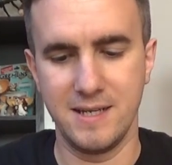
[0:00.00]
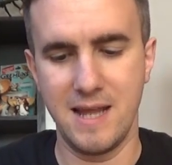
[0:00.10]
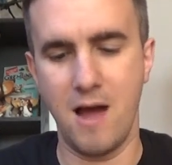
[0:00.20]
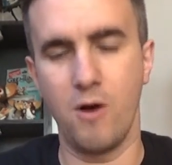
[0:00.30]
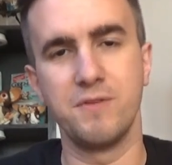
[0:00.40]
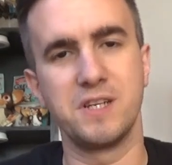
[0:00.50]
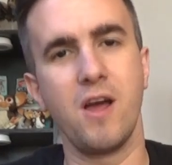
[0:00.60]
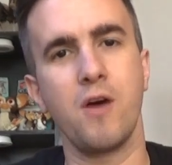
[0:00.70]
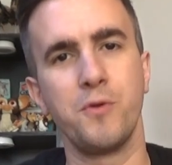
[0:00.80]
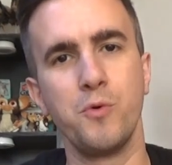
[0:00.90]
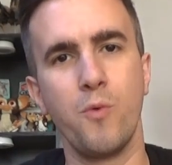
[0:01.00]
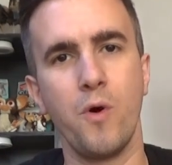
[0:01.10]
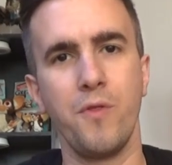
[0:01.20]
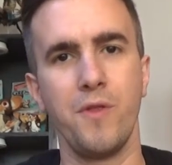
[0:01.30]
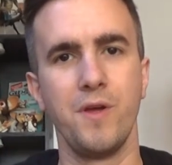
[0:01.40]
Now, obviously, I do
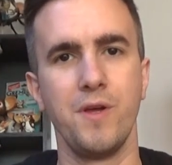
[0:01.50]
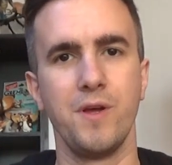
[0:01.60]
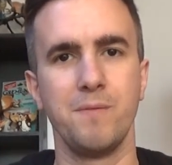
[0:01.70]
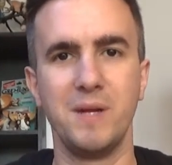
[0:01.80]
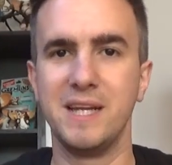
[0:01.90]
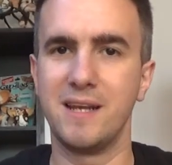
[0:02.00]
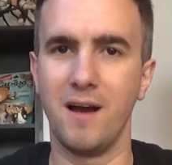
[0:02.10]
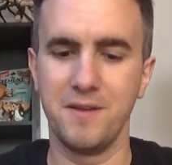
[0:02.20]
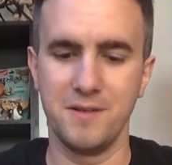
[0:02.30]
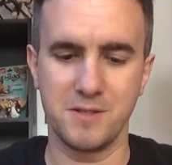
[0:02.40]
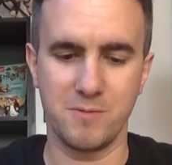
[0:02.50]
want Billy Gunn as